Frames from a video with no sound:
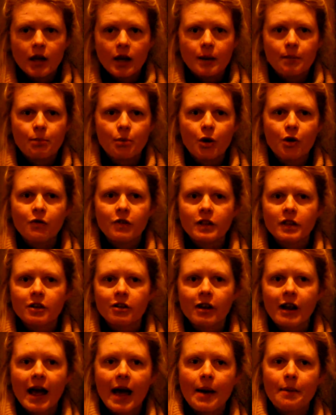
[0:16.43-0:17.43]
improving the
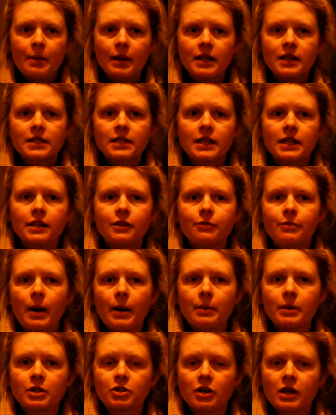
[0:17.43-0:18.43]
reliability of
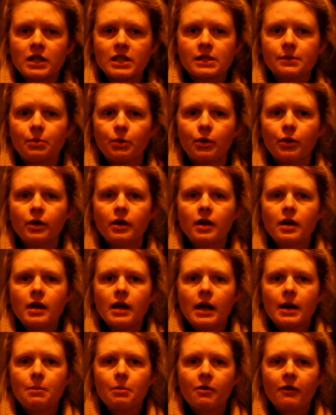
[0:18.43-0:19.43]
public transport
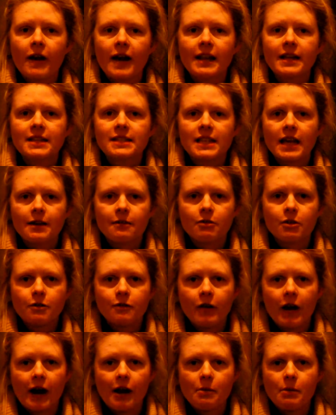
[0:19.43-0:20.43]
and providing a safer
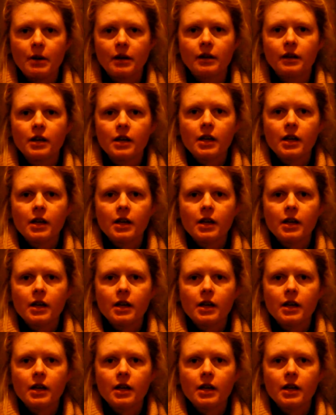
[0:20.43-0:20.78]
environment